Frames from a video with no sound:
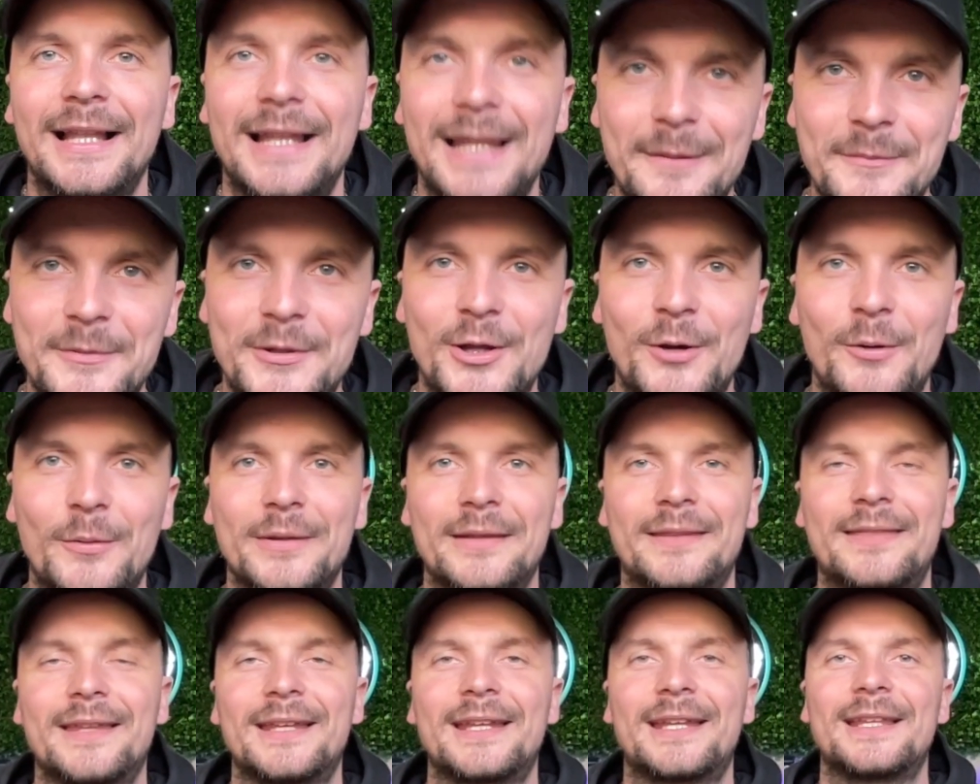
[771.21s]
Let me know
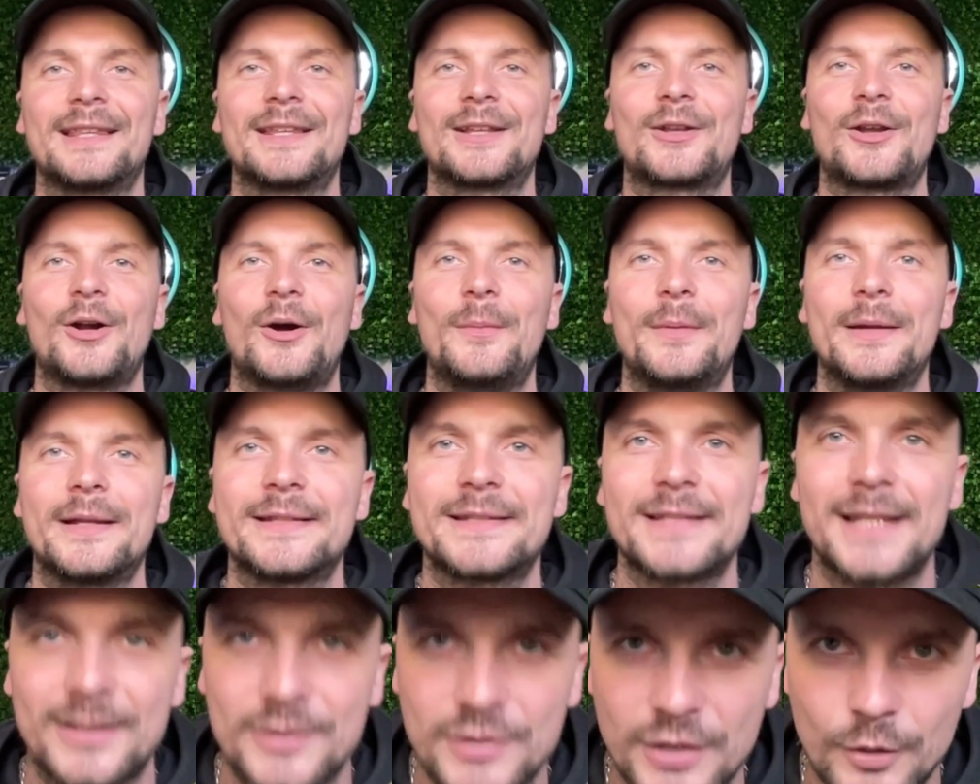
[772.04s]
what you think in the
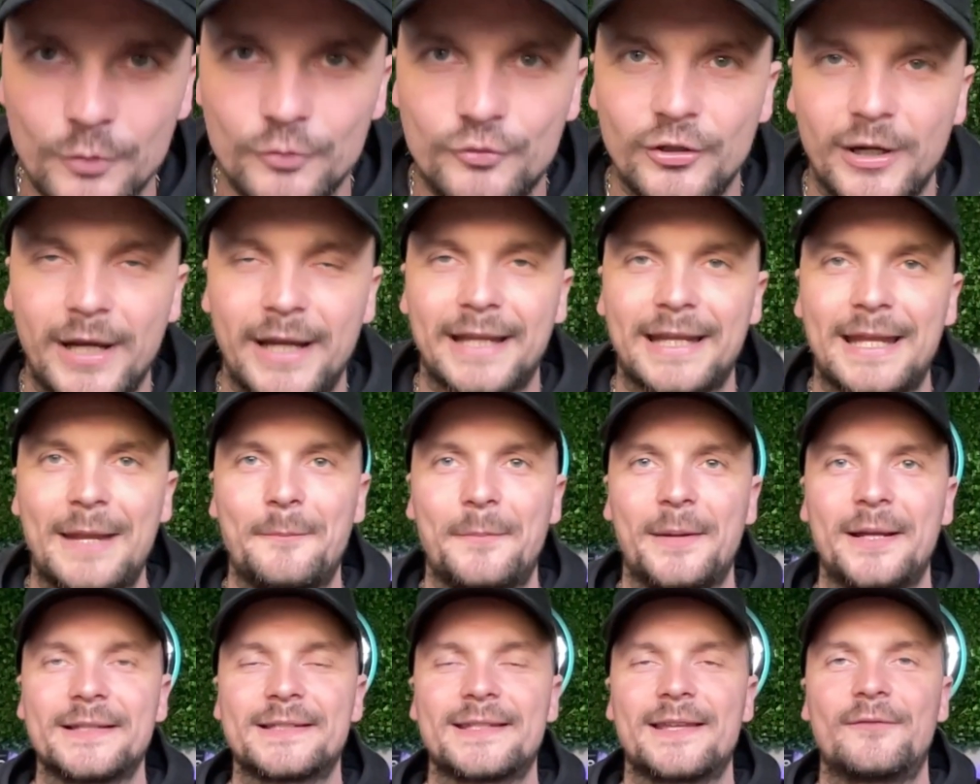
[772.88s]
comments. I do try and
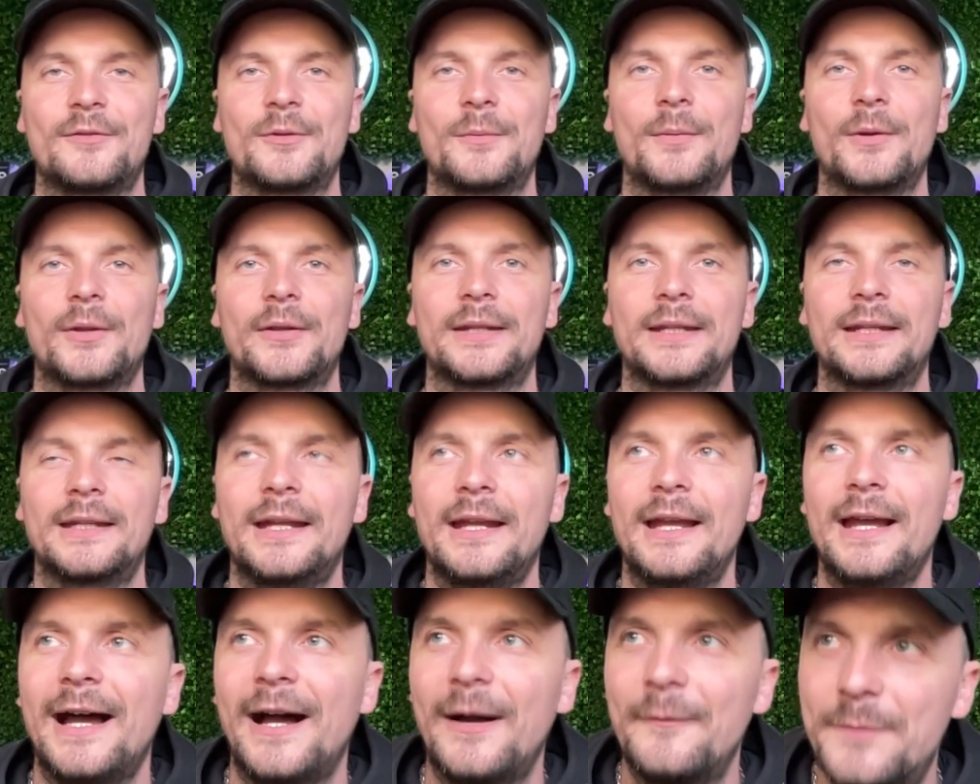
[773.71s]
get back to everybody.
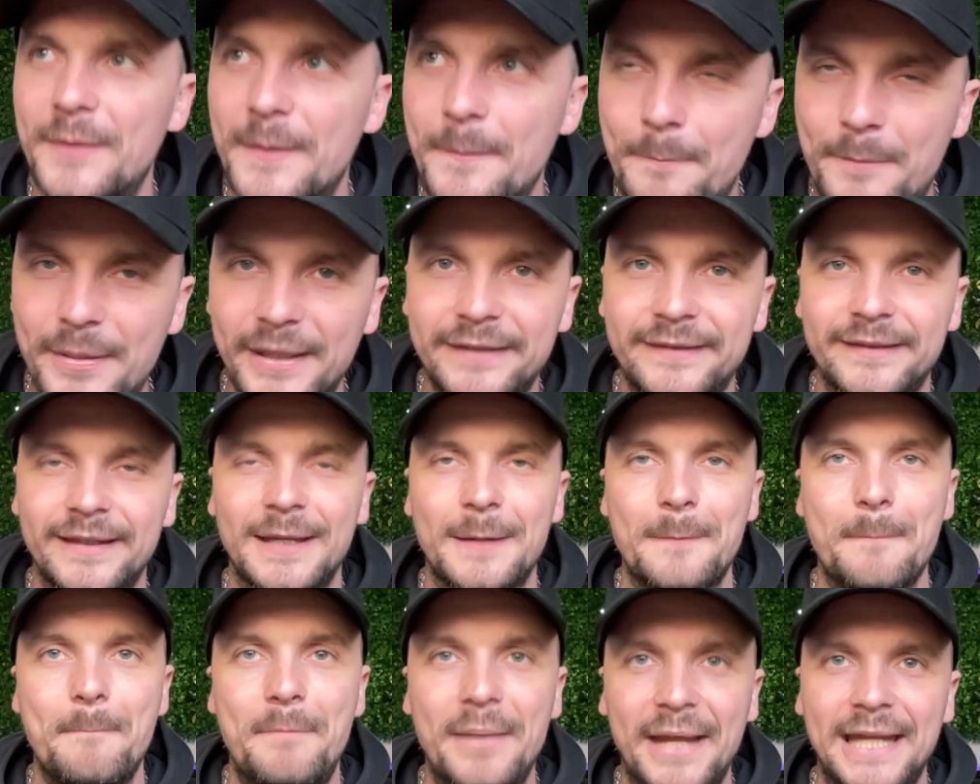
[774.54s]
I've been
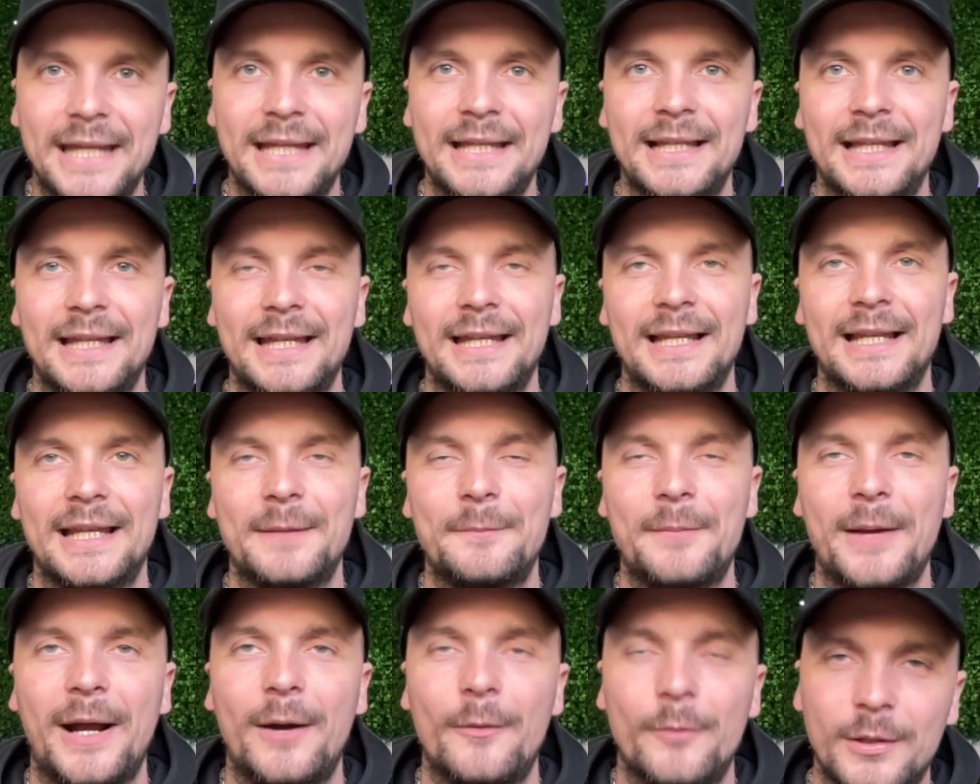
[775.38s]
busy
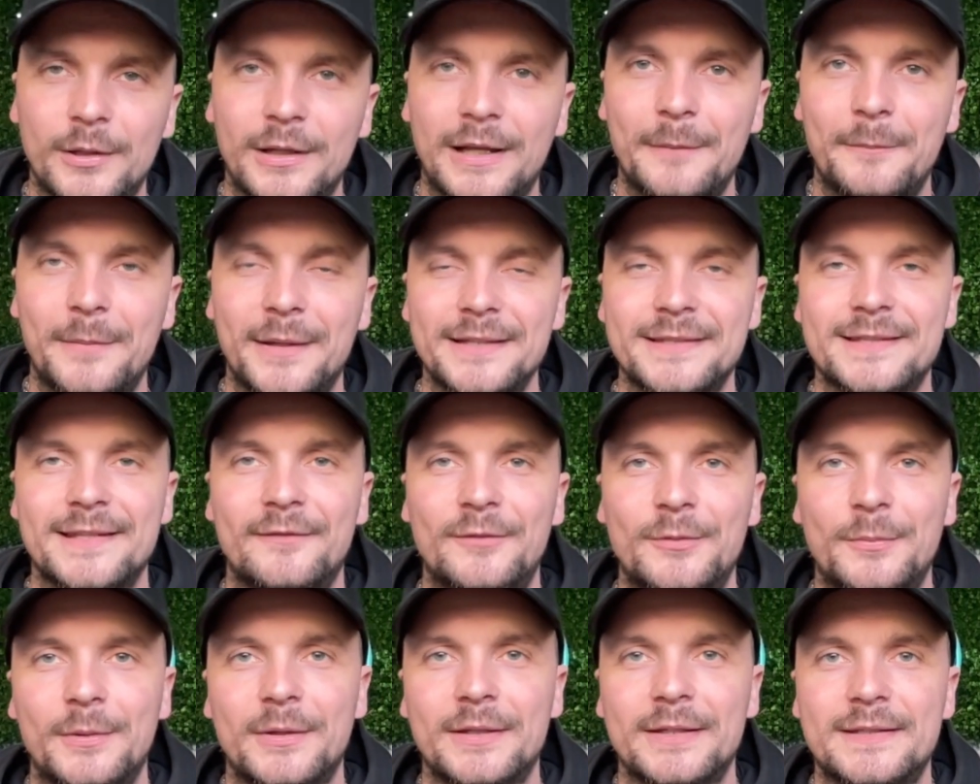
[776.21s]
lately, but I will get back to
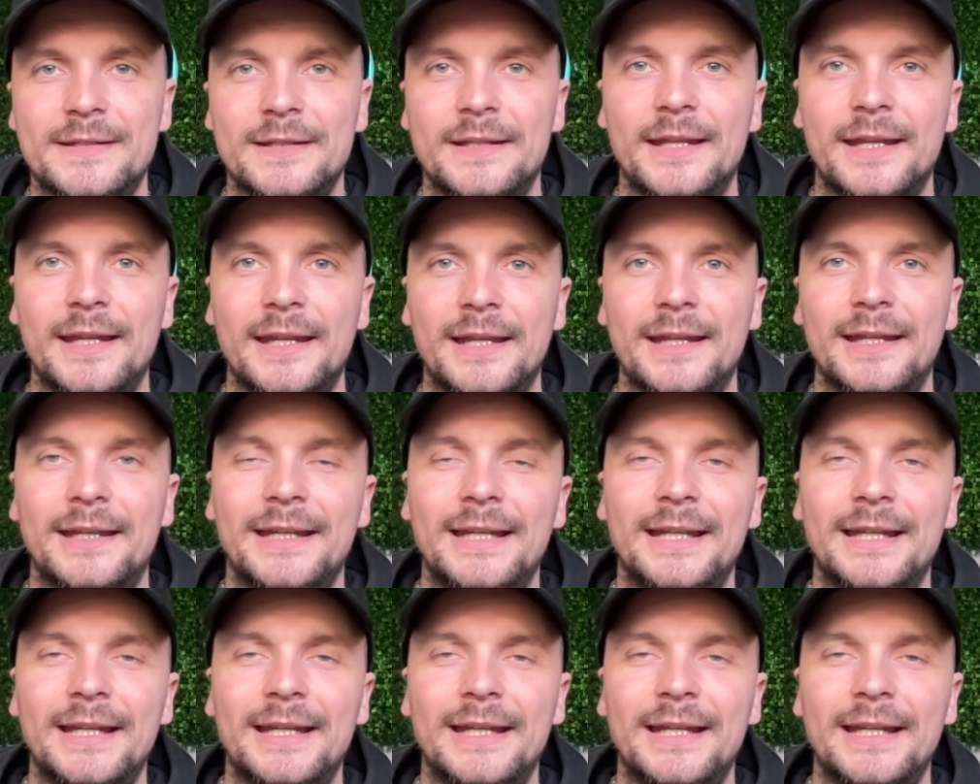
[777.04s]
everybody today.